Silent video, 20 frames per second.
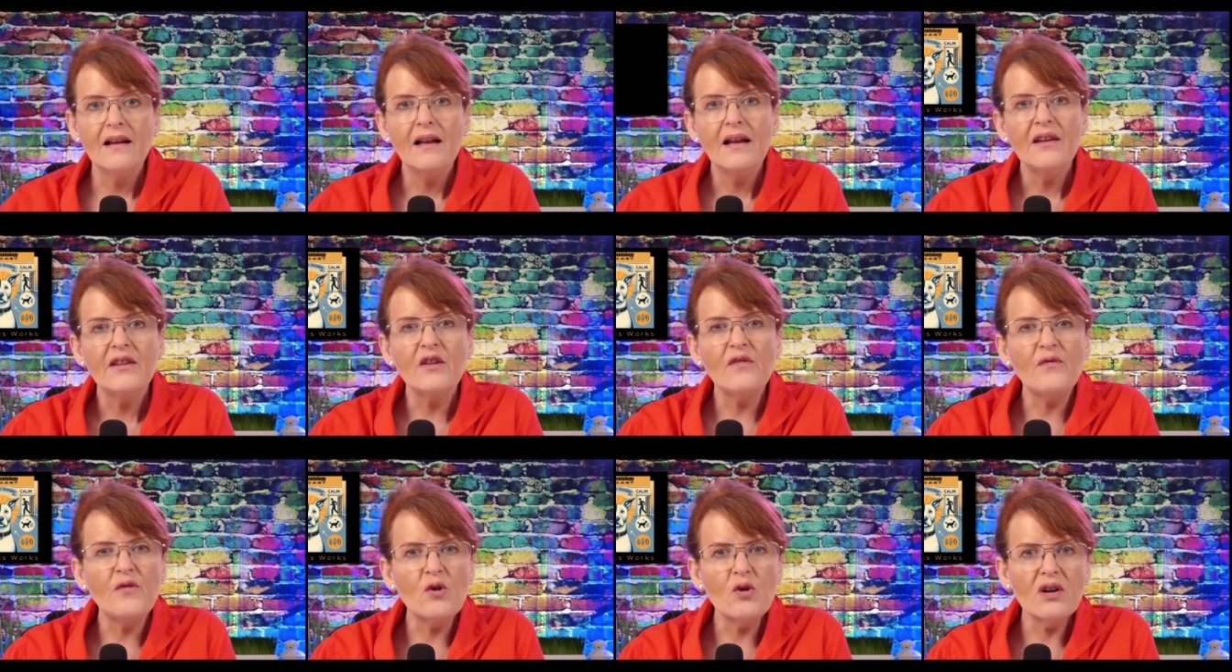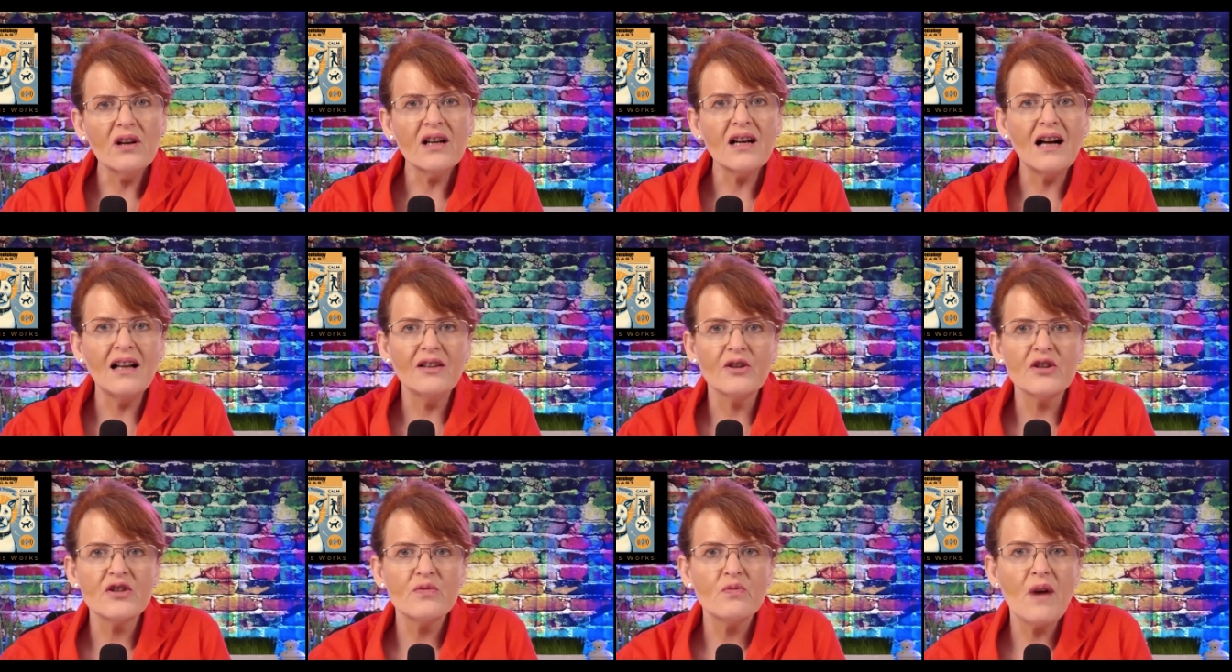The 4
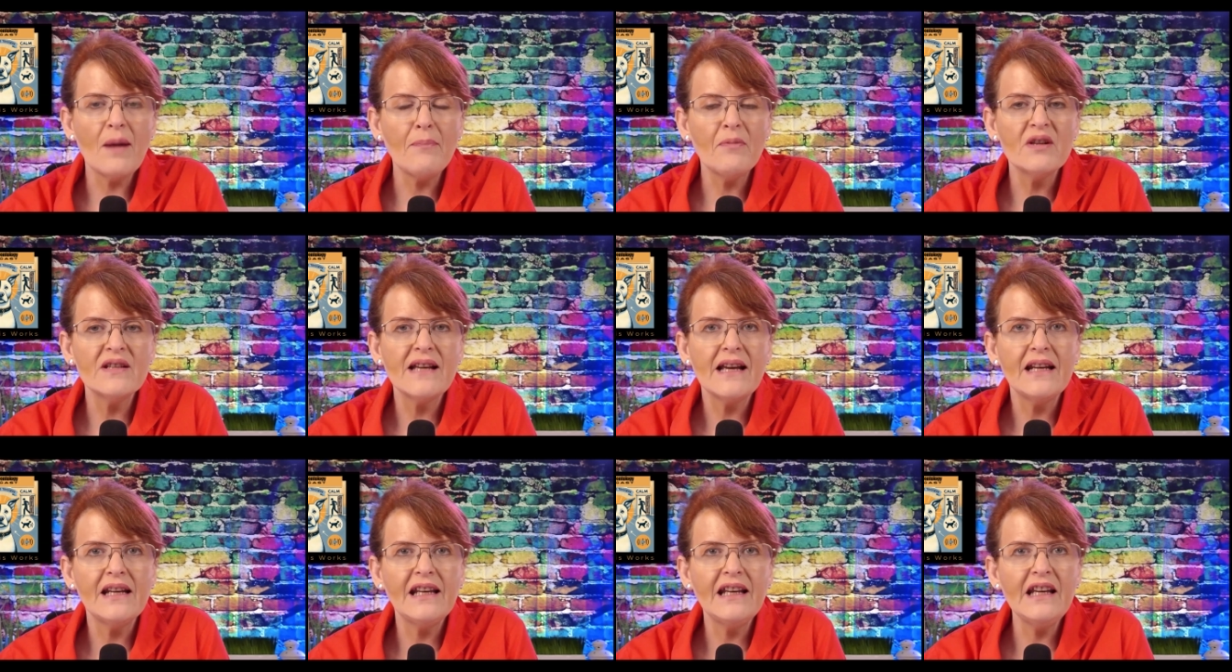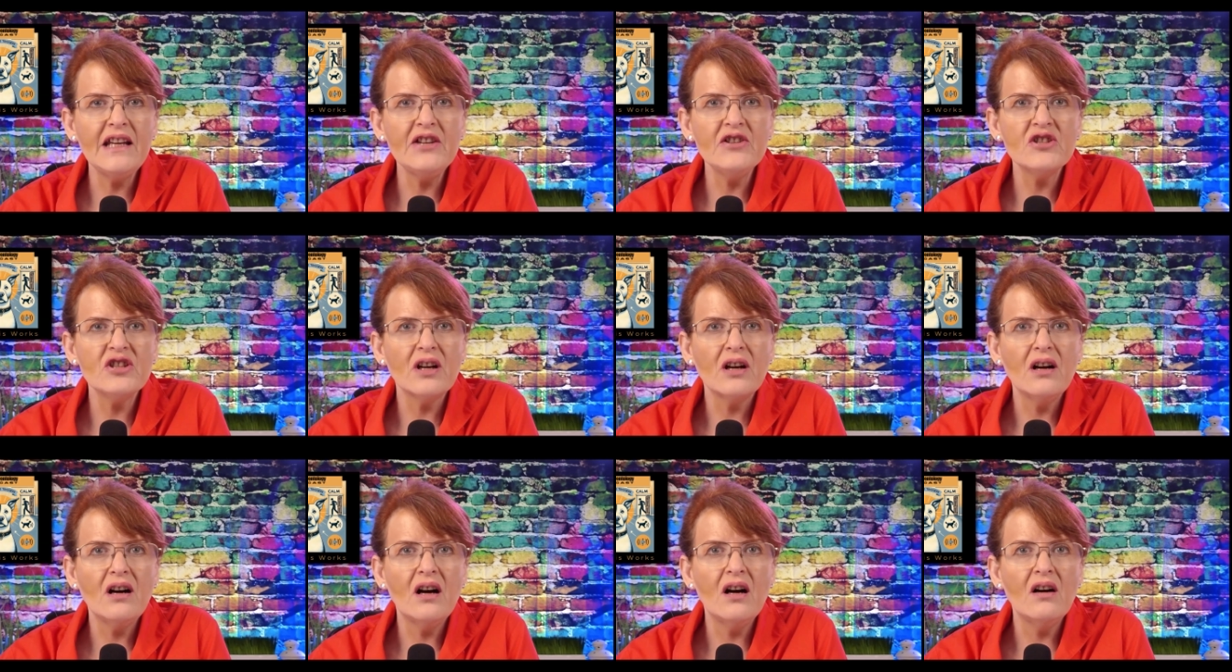colors represent each
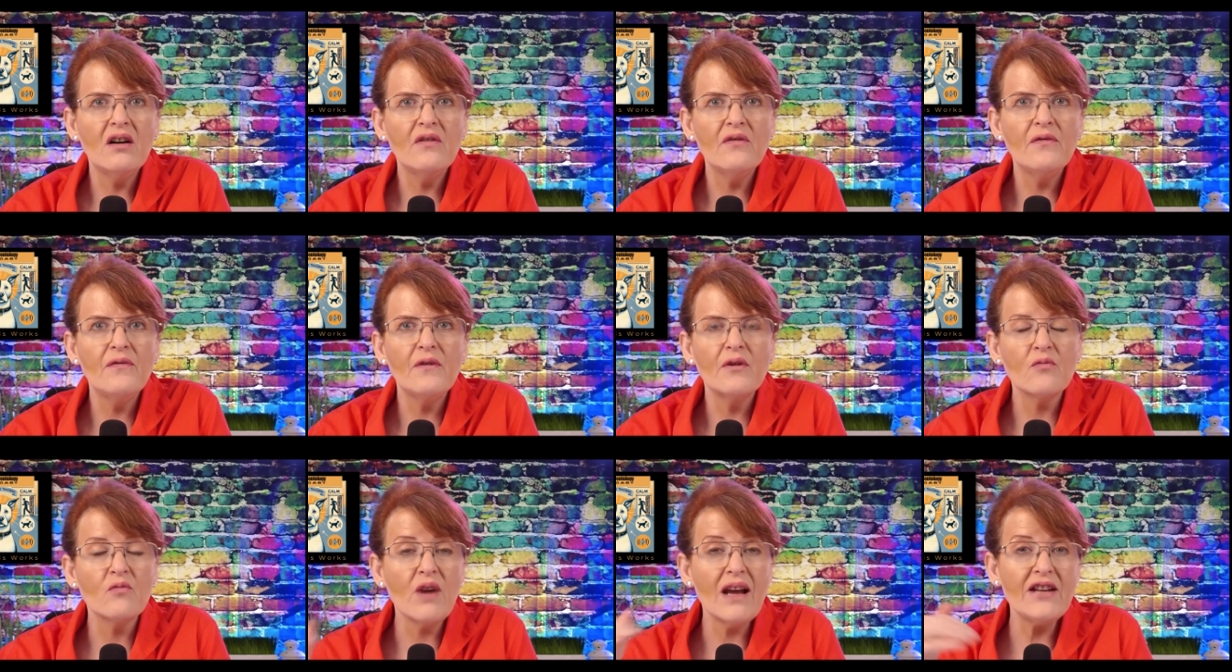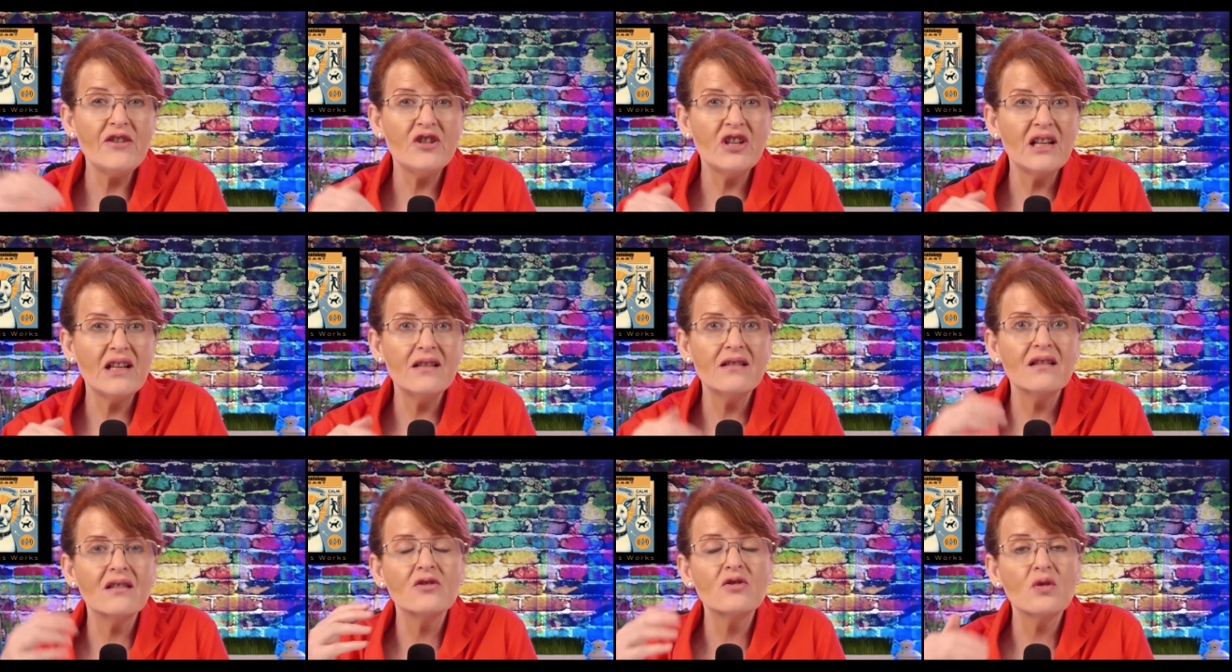of
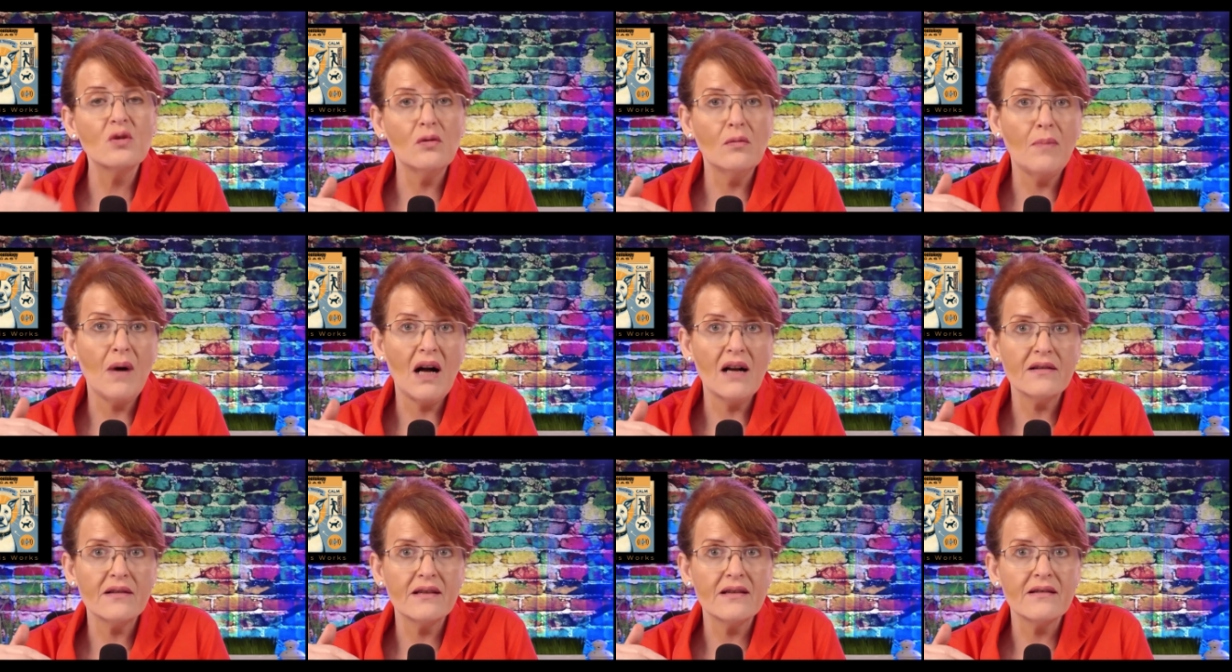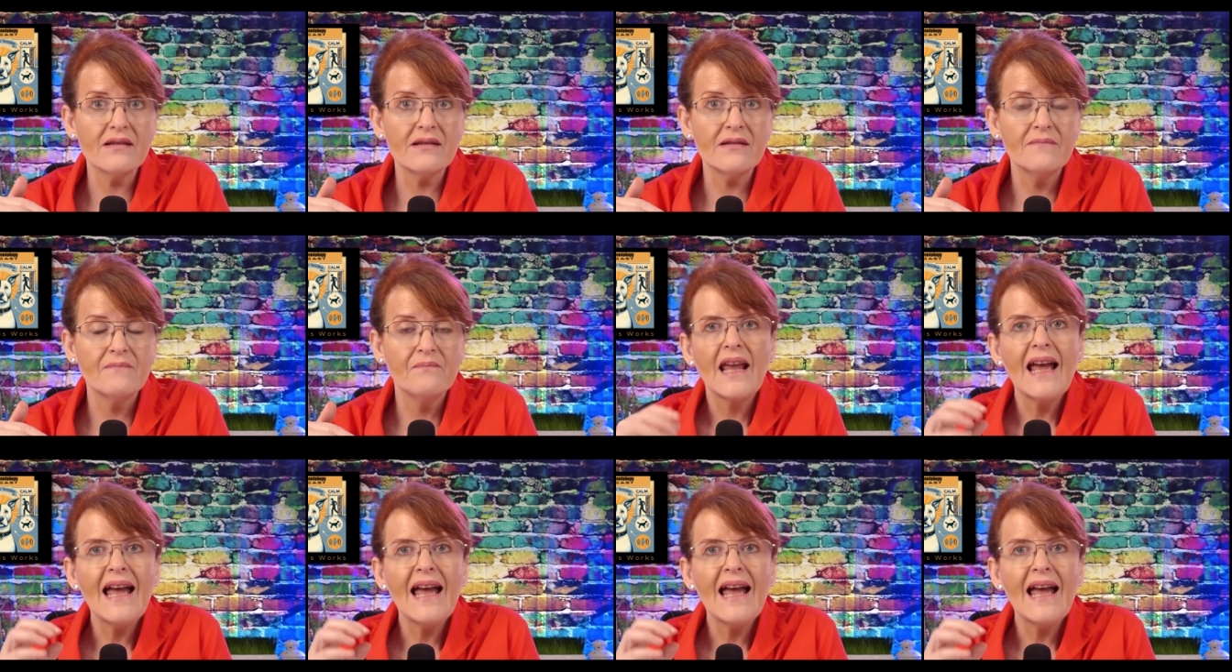Reggie's toolboxes.